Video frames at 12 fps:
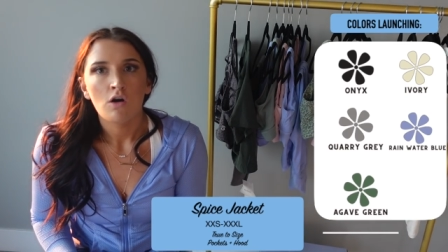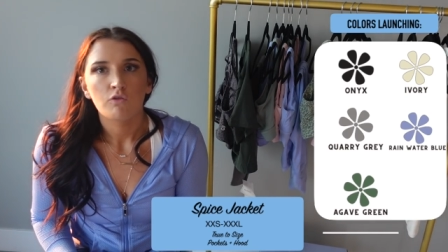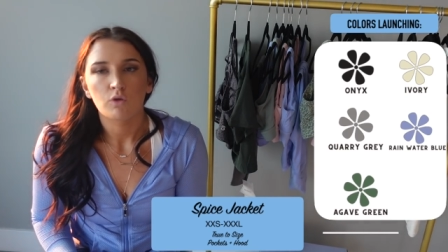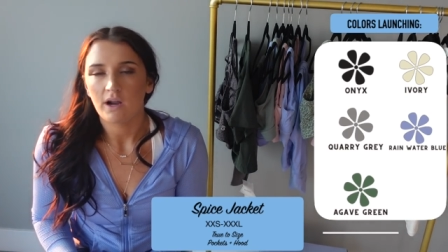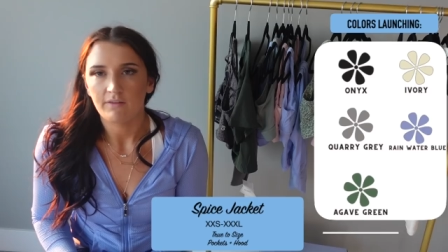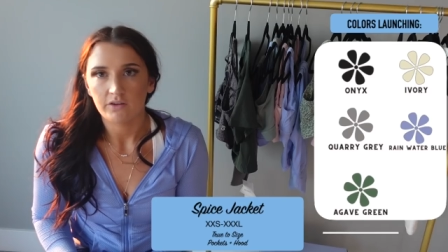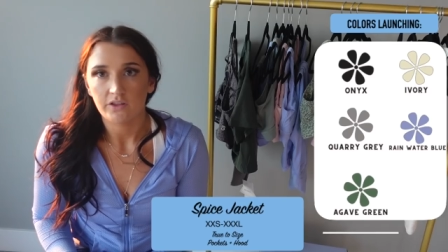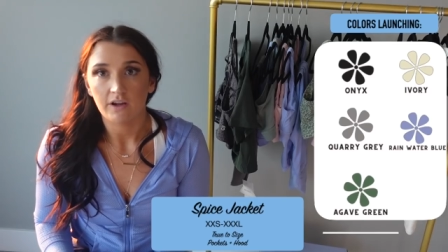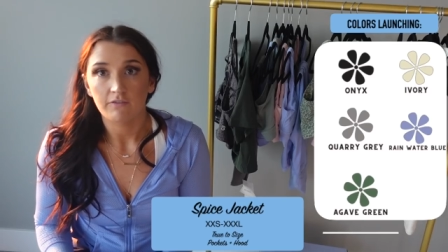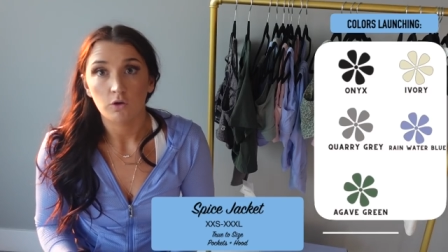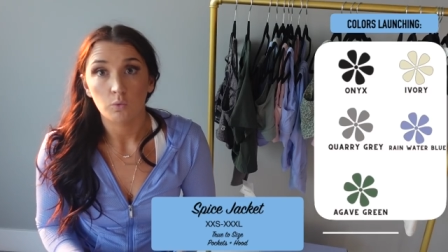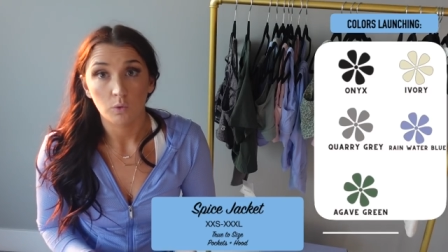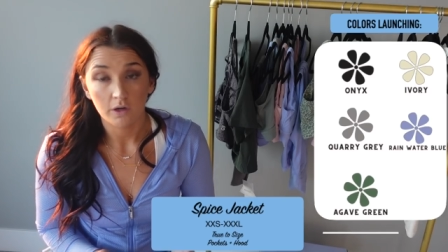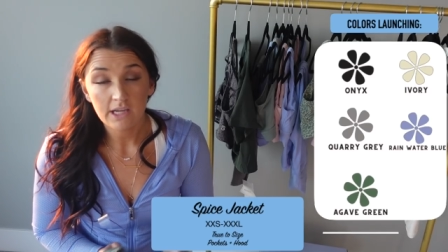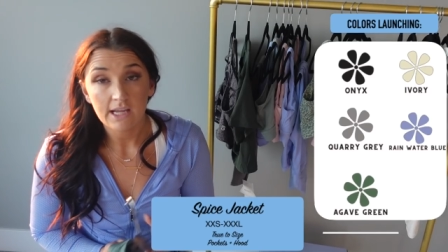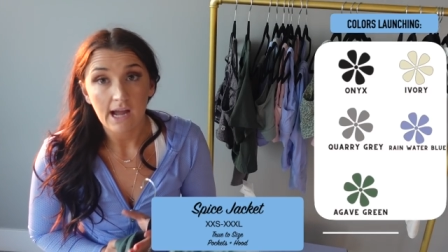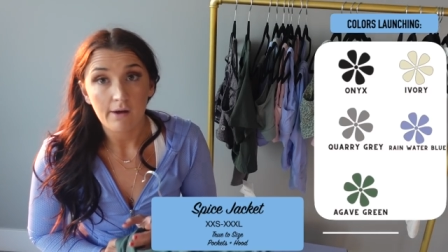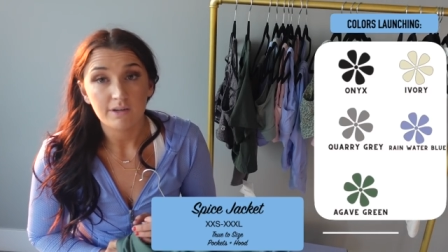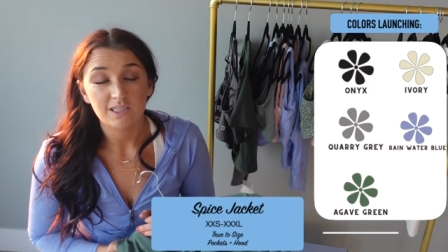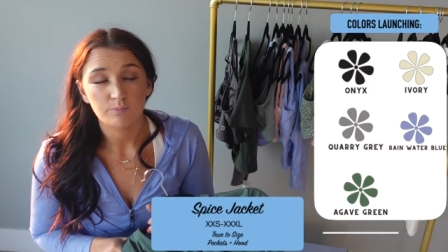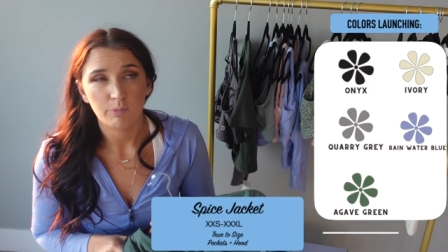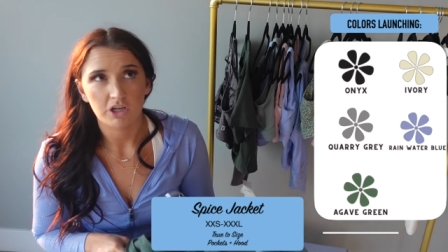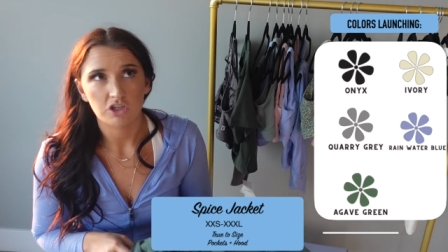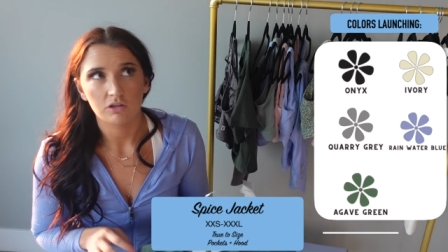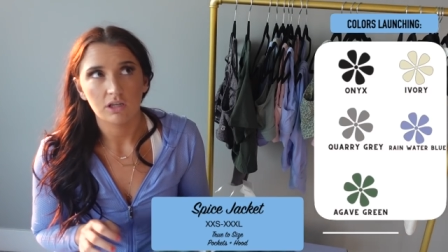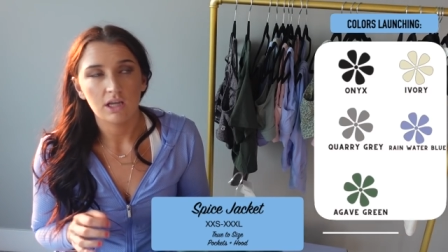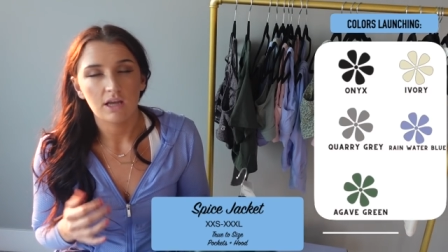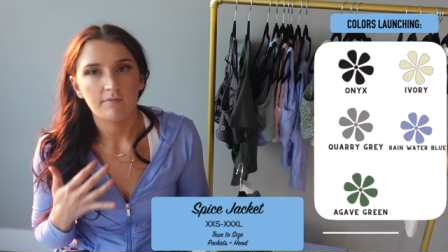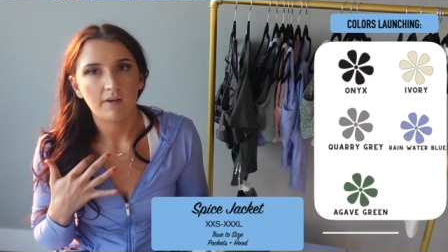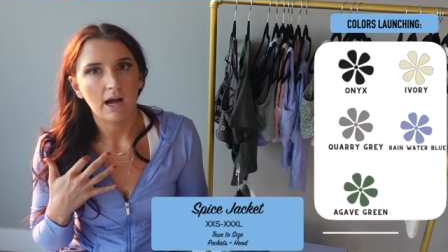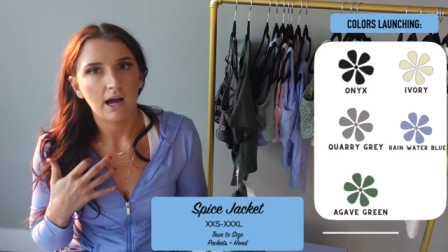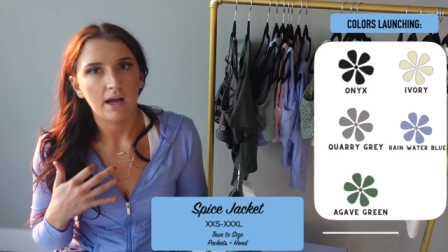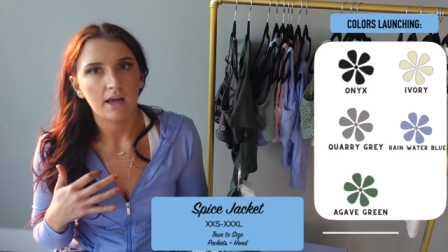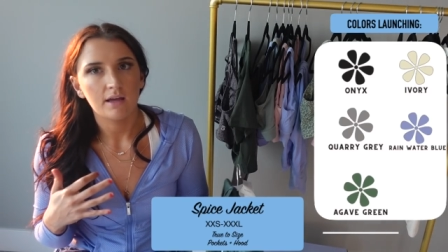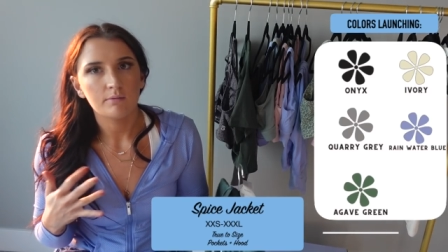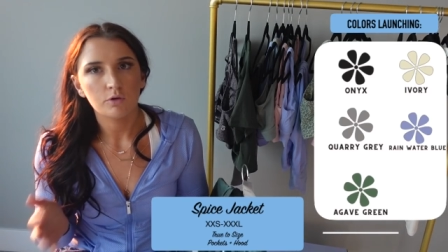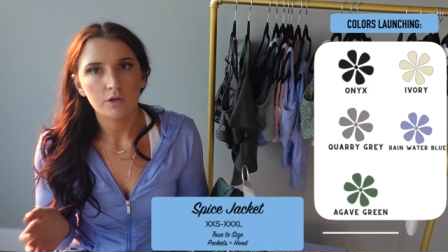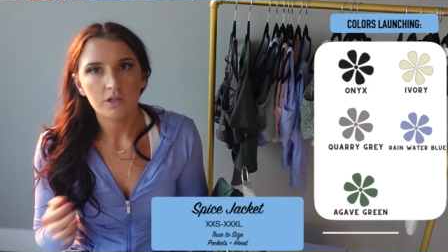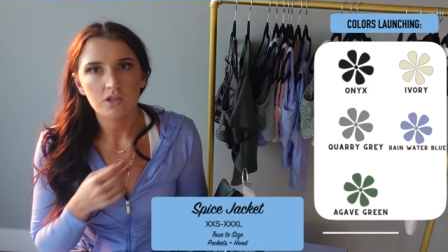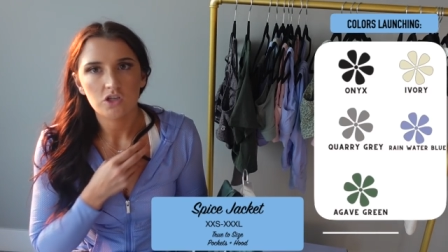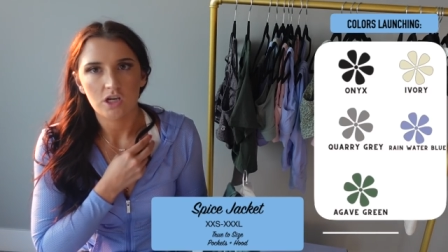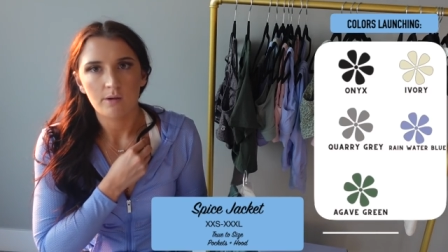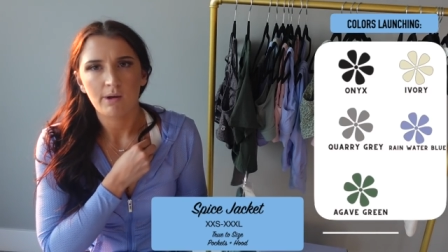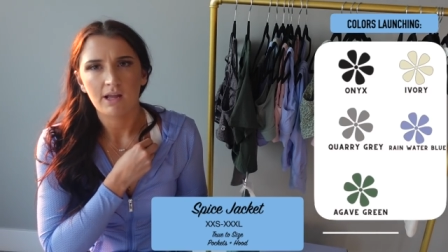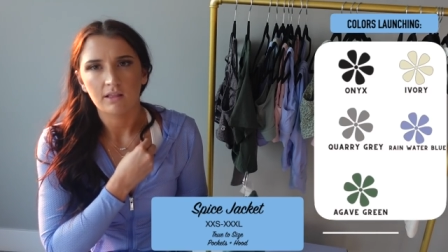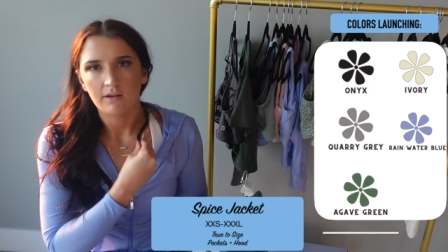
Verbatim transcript: for everything, for working out especially. If I am going to the gym, I